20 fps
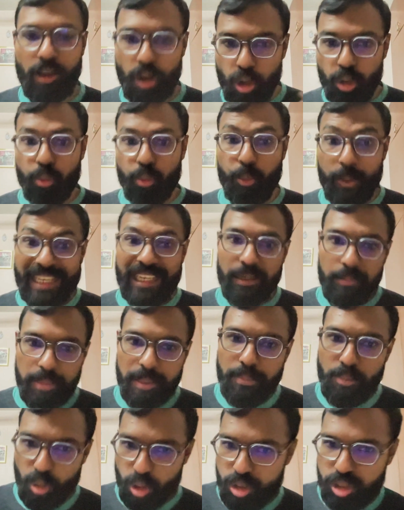oh, we can be
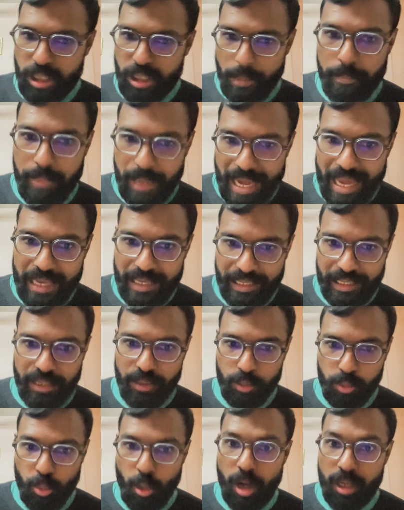more Trump-like and
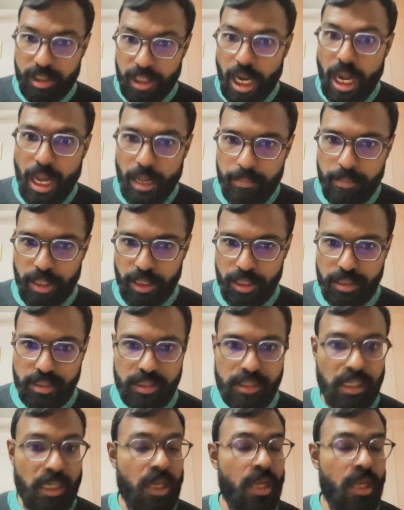it won't harm us.